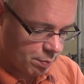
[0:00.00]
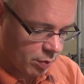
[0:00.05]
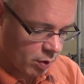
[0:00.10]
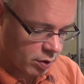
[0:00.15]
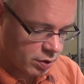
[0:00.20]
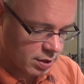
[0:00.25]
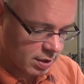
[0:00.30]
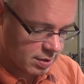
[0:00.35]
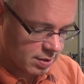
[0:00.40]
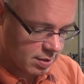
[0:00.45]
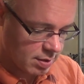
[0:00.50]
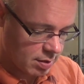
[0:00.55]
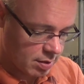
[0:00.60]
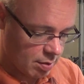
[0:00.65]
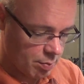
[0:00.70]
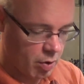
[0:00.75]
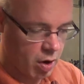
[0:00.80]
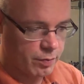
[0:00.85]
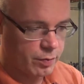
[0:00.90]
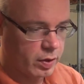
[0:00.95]
purchased
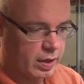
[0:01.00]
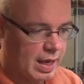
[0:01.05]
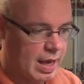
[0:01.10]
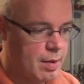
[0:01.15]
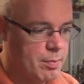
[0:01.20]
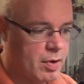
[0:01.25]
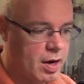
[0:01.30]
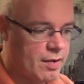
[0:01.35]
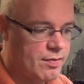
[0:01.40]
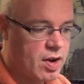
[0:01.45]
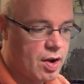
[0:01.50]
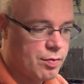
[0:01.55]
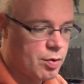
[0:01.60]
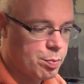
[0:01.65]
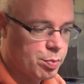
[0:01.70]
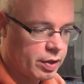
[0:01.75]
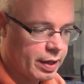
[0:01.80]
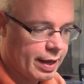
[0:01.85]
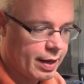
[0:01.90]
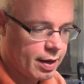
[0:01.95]
the Marvel game, but I've never
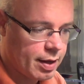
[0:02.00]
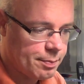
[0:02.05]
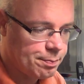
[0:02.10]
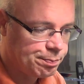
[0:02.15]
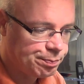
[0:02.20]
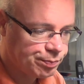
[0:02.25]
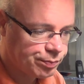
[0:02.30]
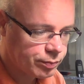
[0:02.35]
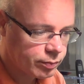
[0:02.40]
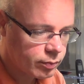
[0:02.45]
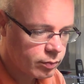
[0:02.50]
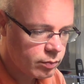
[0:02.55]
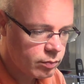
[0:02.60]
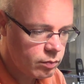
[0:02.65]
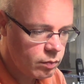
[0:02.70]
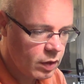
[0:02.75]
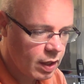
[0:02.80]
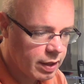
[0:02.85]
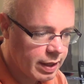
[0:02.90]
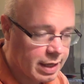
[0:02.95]
played it.
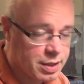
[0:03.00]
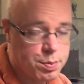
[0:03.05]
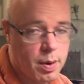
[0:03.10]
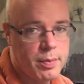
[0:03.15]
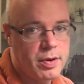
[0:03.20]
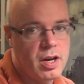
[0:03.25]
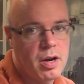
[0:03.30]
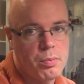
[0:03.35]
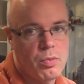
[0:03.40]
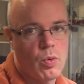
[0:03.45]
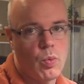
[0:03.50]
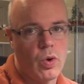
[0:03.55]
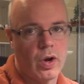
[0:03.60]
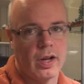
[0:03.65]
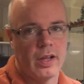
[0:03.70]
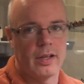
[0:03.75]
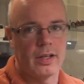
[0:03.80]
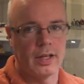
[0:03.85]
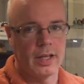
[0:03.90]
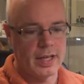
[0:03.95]
That's probably number one
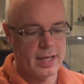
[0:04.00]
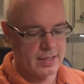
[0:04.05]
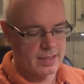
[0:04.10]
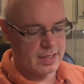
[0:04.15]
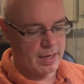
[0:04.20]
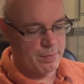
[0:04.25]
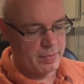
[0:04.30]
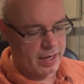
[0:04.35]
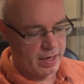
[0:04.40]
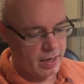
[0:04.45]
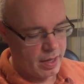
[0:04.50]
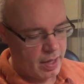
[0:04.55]
on the list. I mean,